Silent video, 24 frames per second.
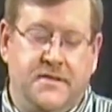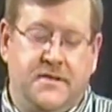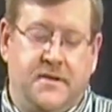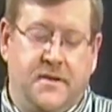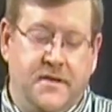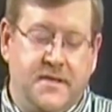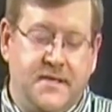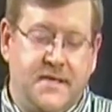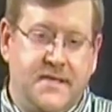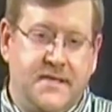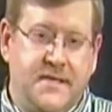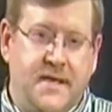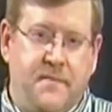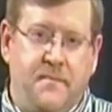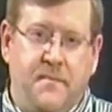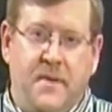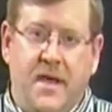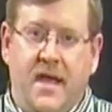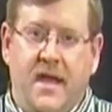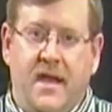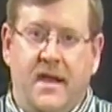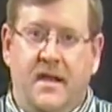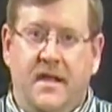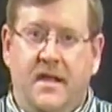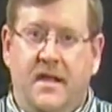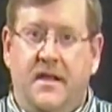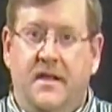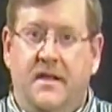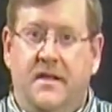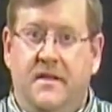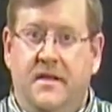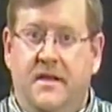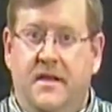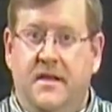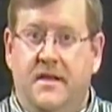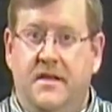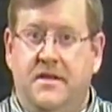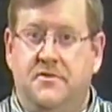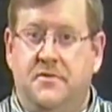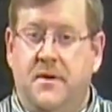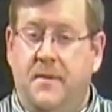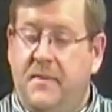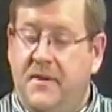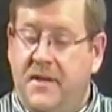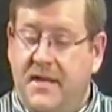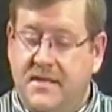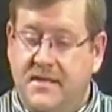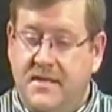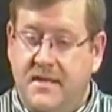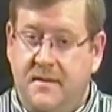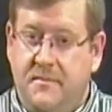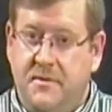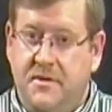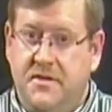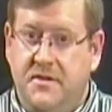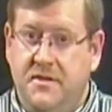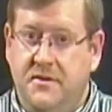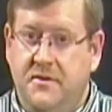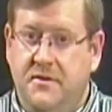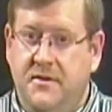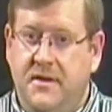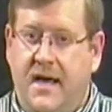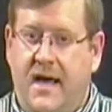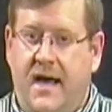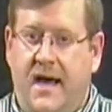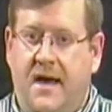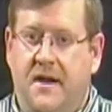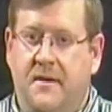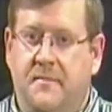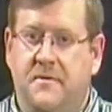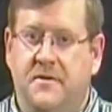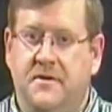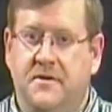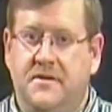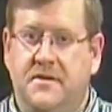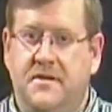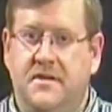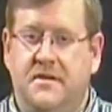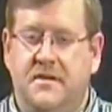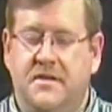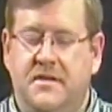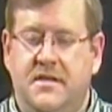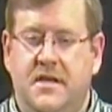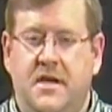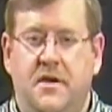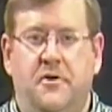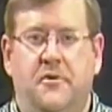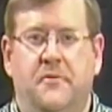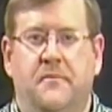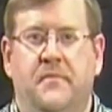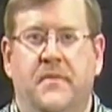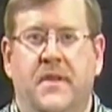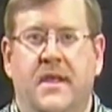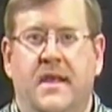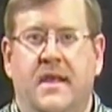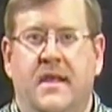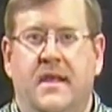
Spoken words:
So this has been the trumpet lesson number 2, how to produce a good tone.